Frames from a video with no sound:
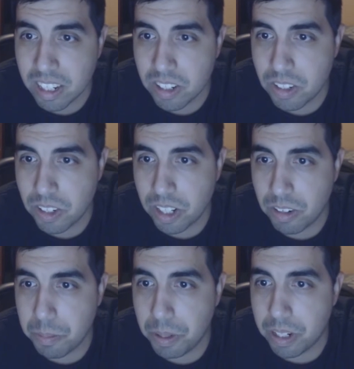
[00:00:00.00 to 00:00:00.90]
Concerning
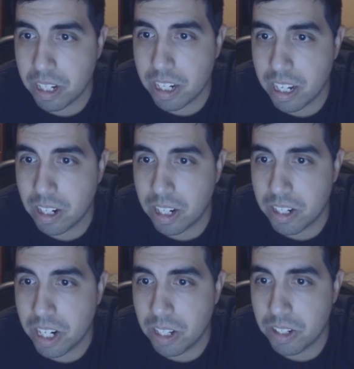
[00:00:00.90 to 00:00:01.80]
their ability to take on a
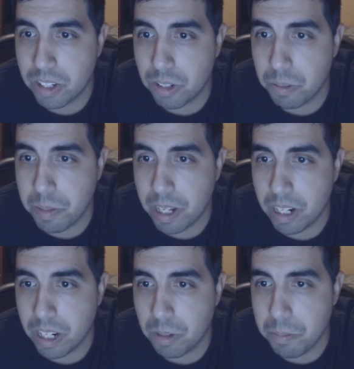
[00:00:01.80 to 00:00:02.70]
challenge in a,
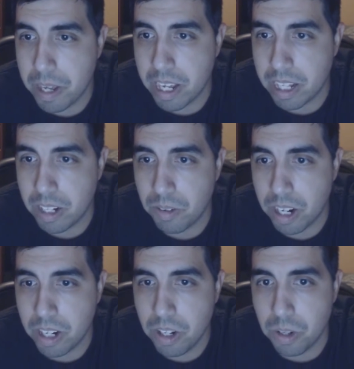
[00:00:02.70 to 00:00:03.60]
doma in a domain they do
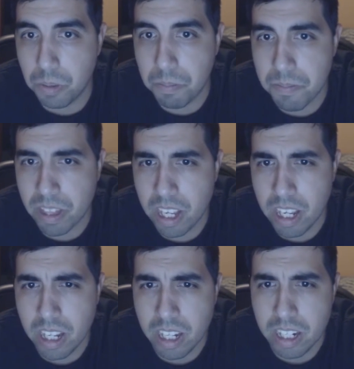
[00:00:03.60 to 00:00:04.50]
not know...
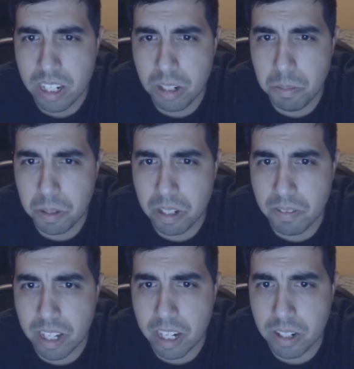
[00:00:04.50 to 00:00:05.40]
Do you
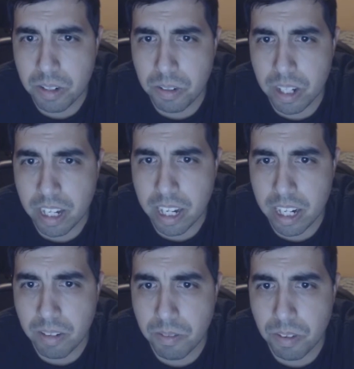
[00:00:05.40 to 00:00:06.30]
believe the attitude they
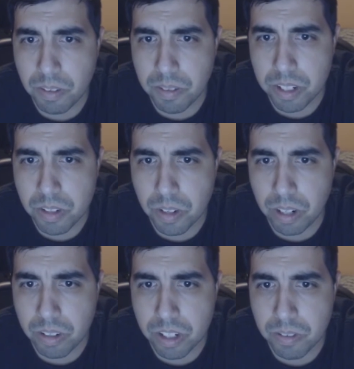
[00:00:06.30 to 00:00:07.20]
had in front of this
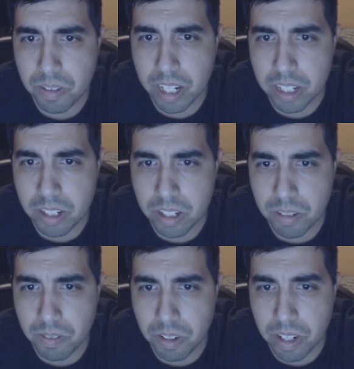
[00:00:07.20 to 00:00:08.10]
trial justified
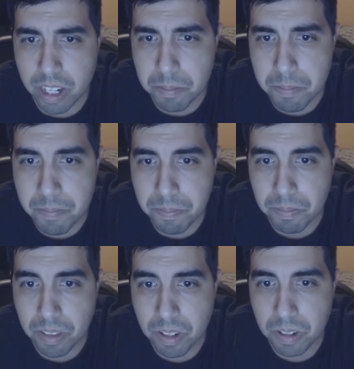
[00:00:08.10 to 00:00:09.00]
such severity?
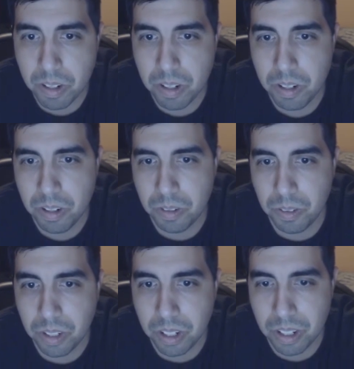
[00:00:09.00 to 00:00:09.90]

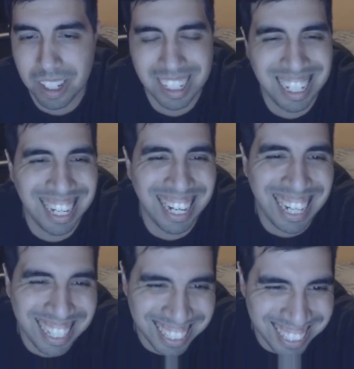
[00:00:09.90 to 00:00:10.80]
Oh, look
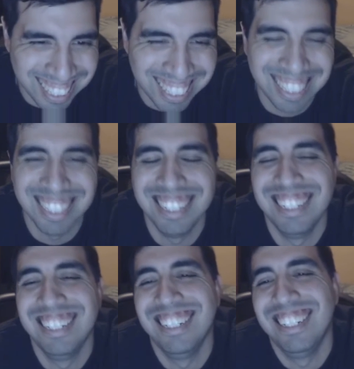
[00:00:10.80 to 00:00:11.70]
at...
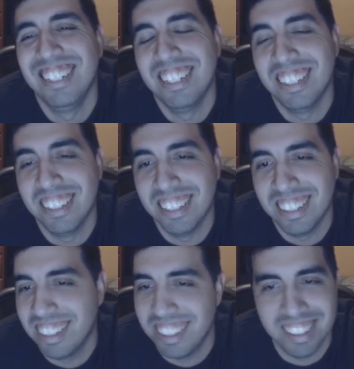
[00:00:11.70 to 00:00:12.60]

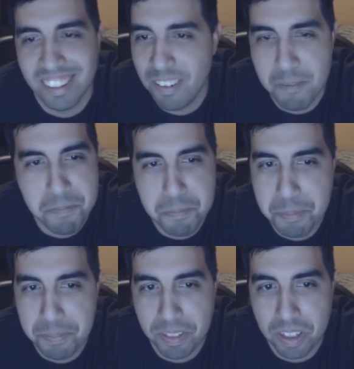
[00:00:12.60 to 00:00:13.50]
uh,
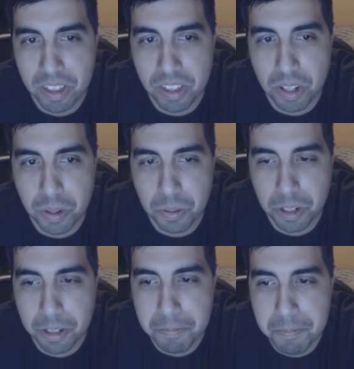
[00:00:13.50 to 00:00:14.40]
no.